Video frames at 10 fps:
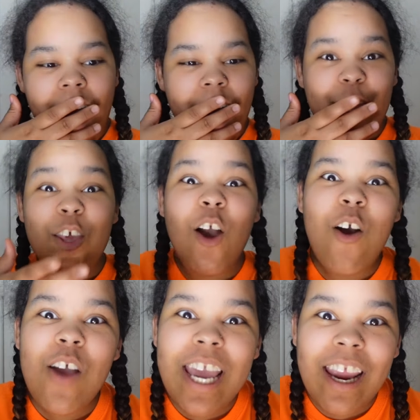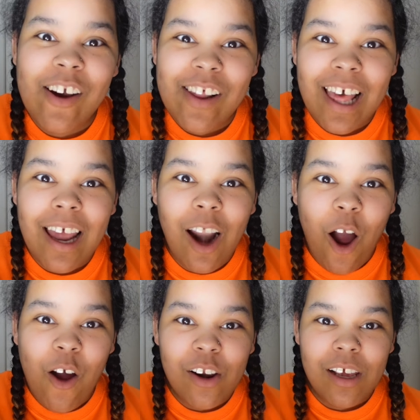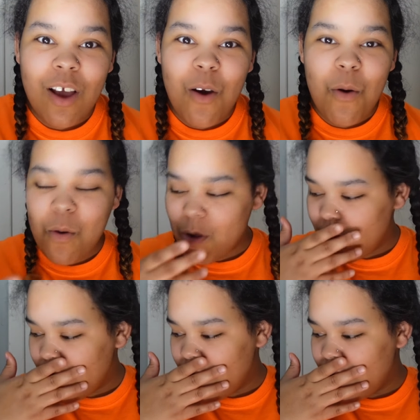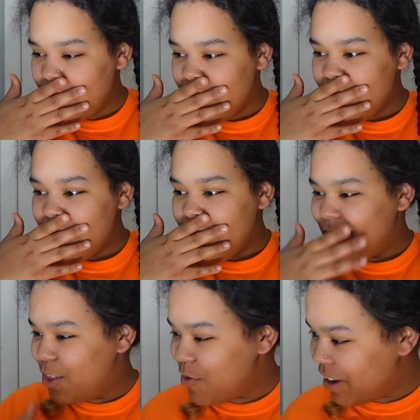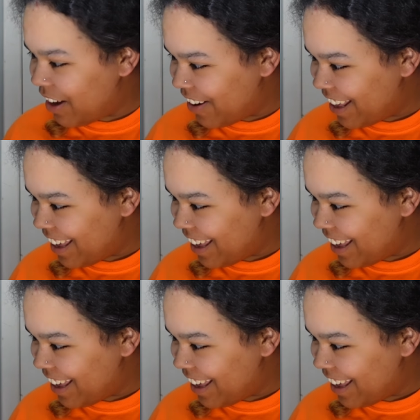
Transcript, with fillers: Y'all hear that audio? You hear?